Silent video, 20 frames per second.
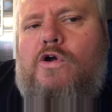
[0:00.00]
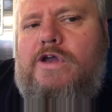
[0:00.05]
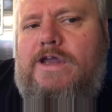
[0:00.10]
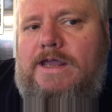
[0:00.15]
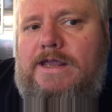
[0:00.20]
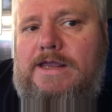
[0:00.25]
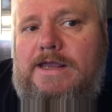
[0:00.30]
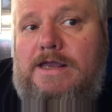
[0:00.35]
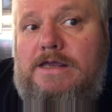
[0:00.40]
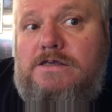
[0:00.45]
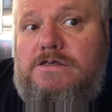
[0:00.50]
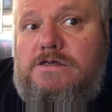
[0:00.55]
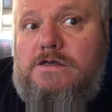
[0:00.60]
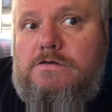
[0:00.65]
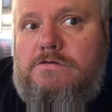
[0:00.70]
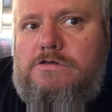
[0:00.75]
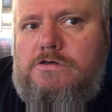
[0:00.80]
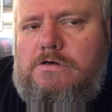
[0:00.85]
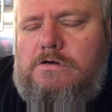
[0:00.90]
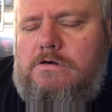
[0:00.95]
Okay guys,
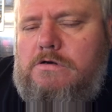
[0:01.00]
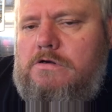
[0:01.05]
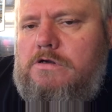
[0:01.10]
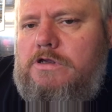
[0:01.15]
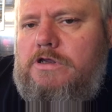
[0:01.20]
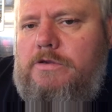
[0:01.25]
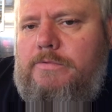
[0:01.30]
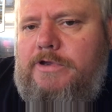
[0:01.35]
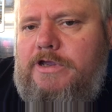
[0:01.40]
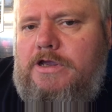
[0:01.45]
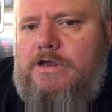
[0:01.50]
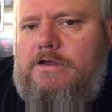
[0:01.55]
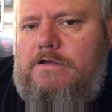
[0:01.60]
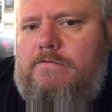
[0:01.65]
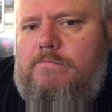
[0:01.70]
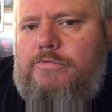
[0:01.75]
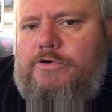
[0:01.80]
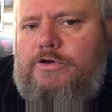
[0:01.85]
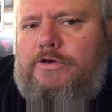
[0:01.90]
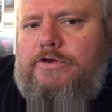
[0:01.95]
so here we are,
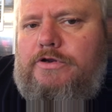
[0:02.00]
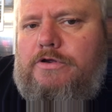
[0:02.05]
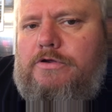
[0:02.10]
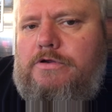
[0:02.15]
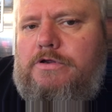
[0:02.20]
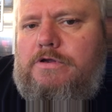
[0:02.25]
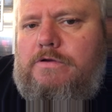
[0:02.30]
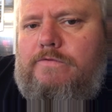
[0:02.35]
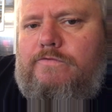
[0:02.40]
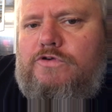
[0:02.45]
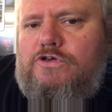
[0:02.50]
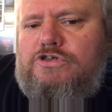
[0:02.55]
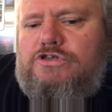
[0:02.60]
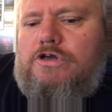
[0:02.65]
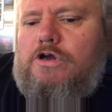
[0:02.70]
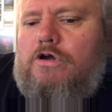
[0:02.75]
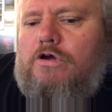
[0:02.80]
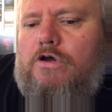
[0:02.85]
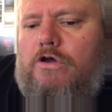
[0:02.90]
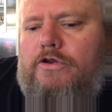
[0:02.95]
Brewdog. We've just
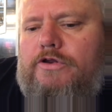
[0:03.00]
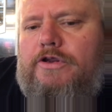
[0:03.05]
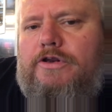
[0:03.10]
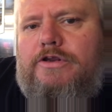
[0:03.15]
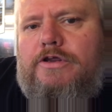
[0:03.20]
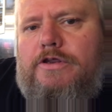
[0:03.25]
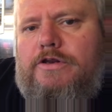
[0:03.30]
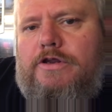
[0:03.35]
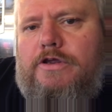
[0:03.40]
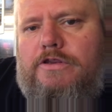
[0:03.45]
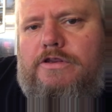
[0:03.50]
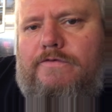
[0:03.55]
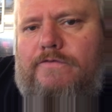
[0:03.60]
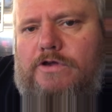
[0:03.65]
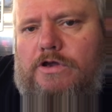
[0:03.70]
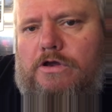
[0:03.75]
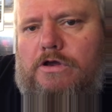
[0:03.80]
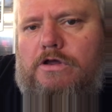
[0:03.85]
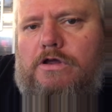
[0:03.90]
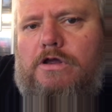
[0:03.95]
ordered. Now they've
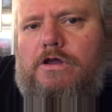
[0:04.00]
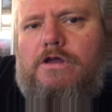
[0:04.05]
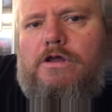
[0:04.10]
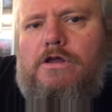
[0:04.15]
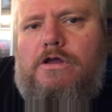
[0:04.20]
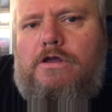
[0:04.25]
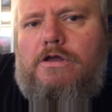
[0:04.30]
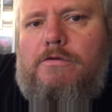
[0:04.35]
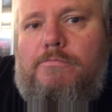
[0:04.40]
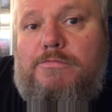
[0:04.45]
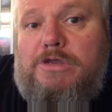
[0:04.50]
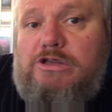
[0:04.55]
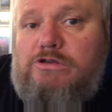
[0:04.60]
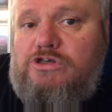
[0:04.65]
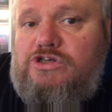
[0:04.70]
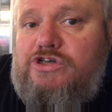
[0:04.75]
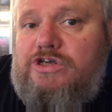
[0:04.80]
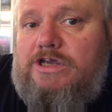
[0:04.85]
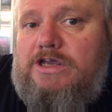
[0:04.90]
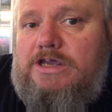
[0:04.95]
got
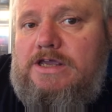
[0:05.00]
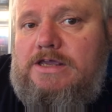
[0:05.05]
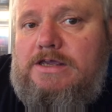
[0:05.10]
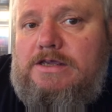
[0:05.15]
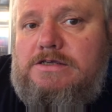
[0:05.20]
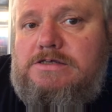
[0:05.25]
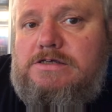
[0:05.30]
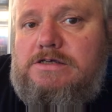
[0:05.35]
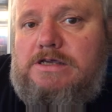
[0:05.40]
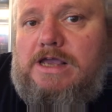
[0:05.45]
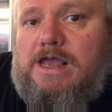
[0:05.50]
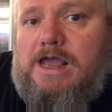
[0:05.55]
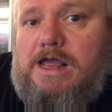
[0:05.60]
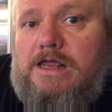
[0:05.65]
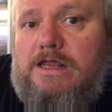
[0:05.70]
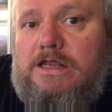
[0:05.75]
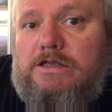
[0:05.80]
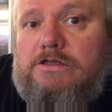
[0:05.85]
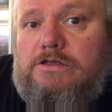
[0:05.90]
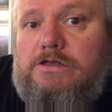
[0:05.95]
milkshakes
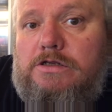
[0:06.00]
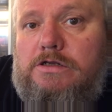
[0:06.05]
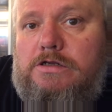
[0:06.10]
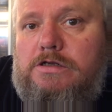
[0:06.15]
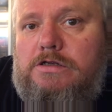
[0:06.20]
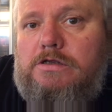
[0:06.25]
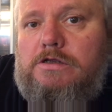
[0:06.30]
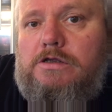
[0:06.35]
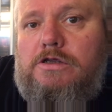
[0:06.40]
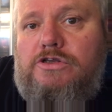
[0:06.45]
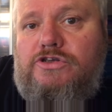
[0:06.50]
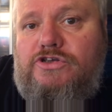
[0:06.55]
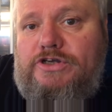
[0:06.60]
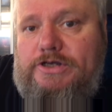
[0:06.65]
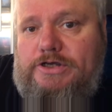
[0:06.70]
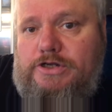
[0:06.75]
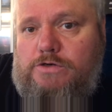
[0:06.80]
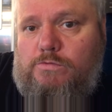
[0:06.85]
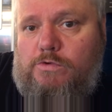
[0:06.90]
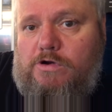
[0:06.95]
and
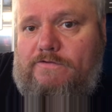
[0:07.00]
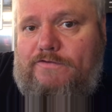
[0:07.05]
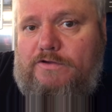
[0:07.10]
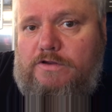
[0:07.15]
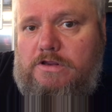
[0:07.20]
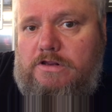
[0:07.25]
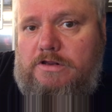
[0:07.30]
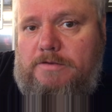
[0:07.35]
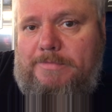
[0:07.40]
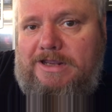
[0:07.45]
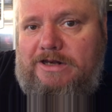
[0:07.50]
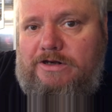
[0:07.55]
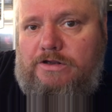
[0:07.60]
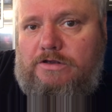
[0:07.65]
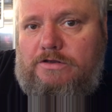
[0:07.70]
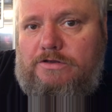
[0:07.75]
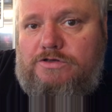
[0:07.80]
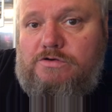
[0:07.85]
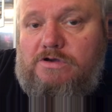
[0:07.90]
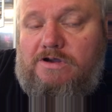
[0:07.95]
chicken and waffle on the
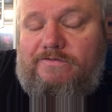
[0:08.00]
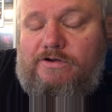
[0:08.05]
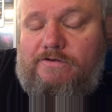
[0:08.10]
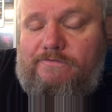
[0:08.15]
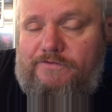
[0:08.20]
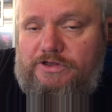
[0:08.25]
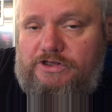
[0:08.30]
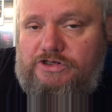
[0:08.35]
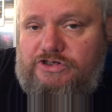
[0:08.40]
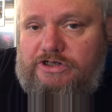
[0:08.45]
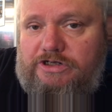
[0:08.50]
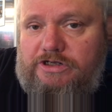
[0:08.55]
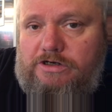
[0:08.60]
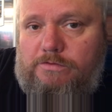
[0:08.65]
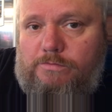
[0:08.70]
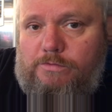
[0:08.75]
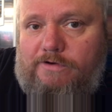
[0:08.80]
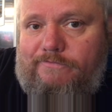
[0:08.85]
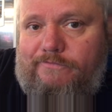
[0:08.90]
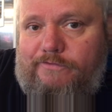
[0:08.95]
menu. So I've gone for the chicken
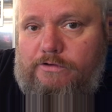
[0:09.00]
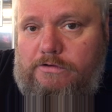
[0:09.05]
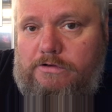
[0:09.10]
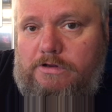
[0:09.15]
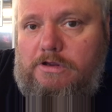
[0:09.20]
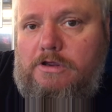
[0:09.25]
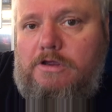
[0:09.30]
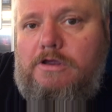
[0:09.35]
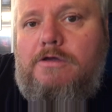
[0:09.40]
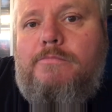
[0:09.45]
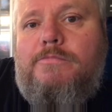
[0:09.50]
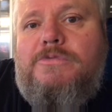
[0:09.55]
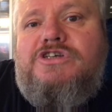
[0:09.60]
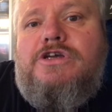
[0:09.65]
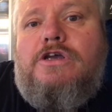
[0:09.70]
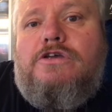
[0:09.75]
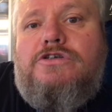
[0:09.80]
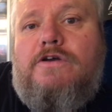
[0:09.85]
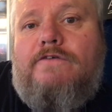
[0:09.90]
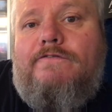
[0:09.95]
and waffle.
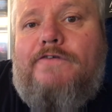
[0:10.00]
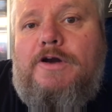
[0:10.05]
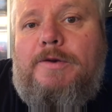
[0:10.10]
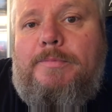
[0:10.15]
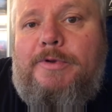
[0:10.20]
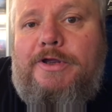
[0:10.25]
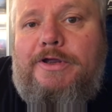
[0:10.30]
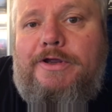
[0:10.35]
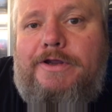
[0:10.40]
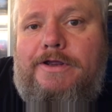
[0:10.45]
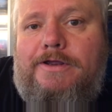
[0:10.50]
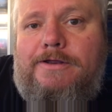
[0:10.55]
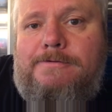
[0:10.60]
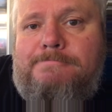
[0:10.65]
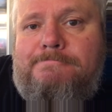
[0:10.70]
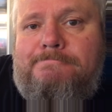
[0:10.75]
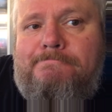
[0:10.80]
Chelle's gone for a burger.